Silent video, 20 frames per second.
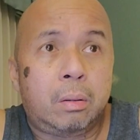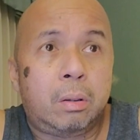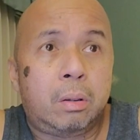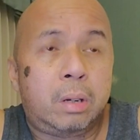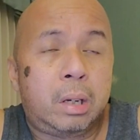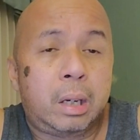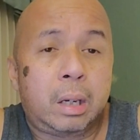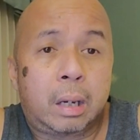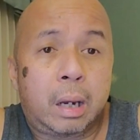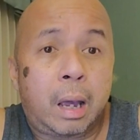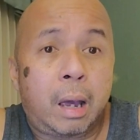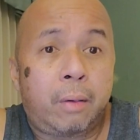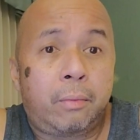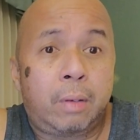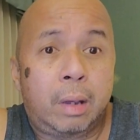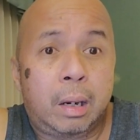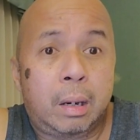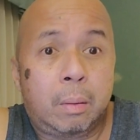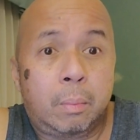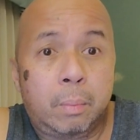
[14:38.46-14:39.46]
you didn't have
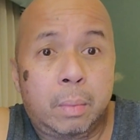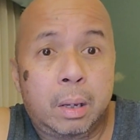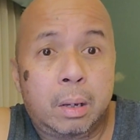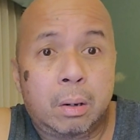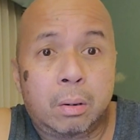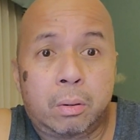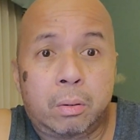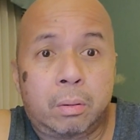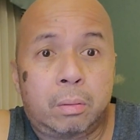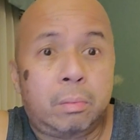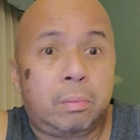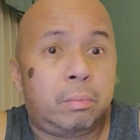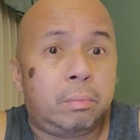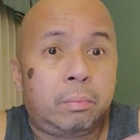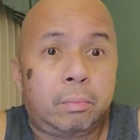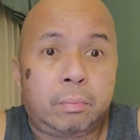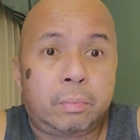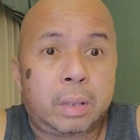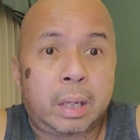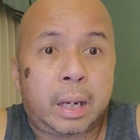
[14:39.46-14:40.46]
any meal
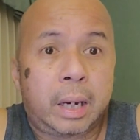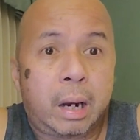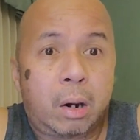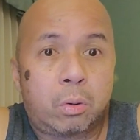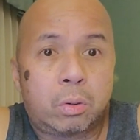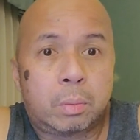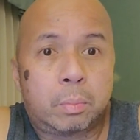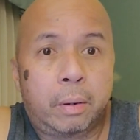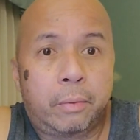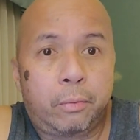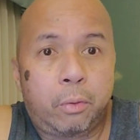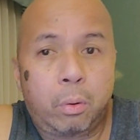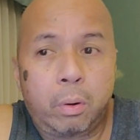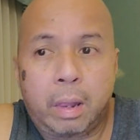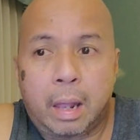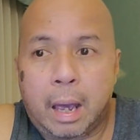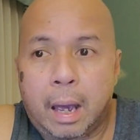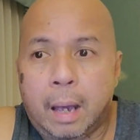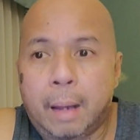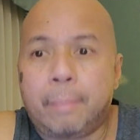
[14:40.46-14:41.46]
10 hours before
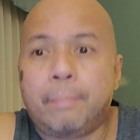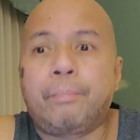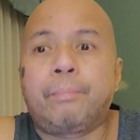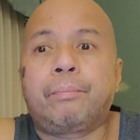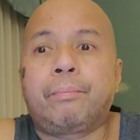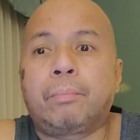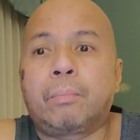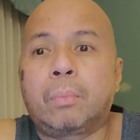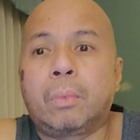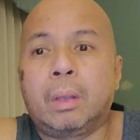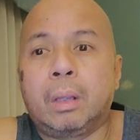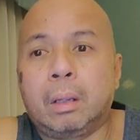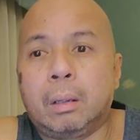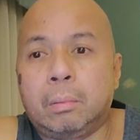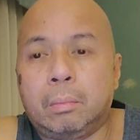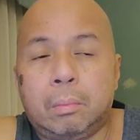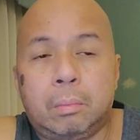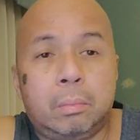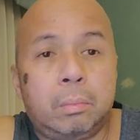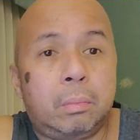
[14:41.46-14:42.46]
that,
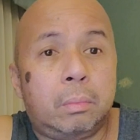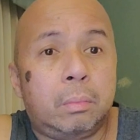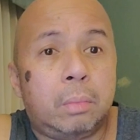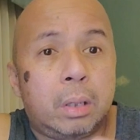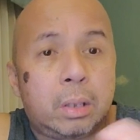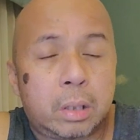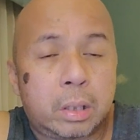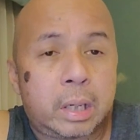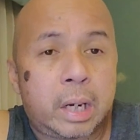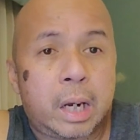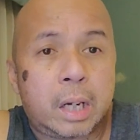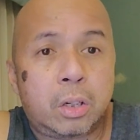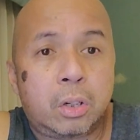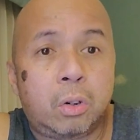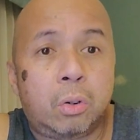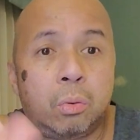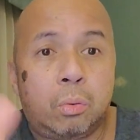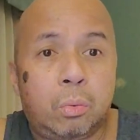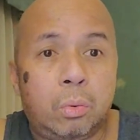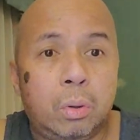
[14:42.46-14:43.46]
there's a chance
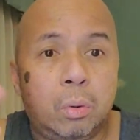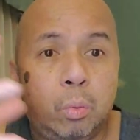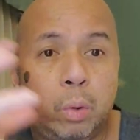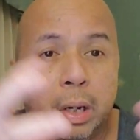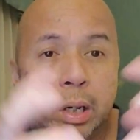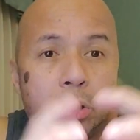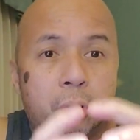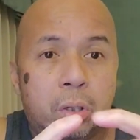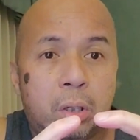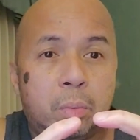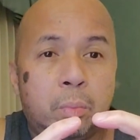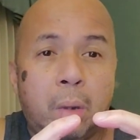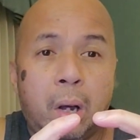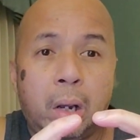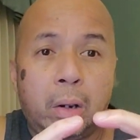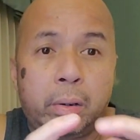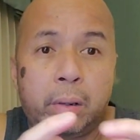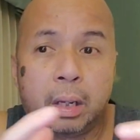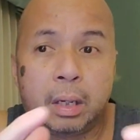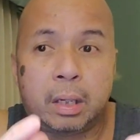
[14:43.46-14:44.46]
your window's
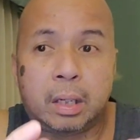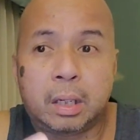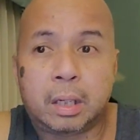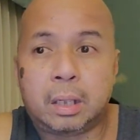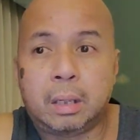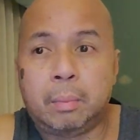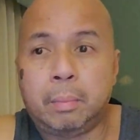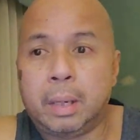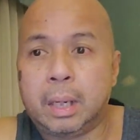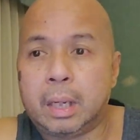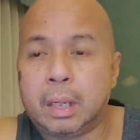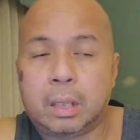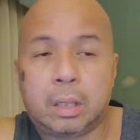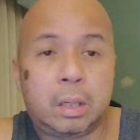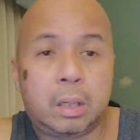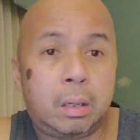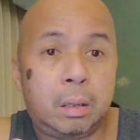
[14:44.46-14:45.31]
smaller than 60 minutes. It